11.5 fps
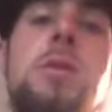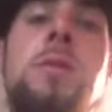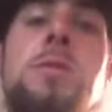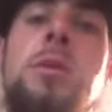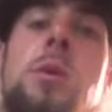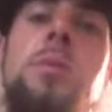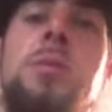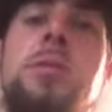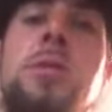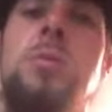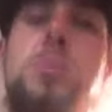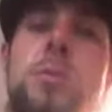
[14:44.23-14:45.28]
There's no
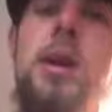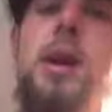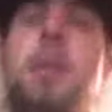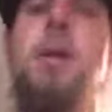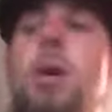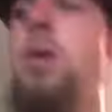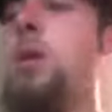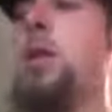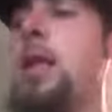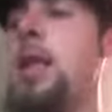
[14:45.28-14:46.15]
excuse. We got it all.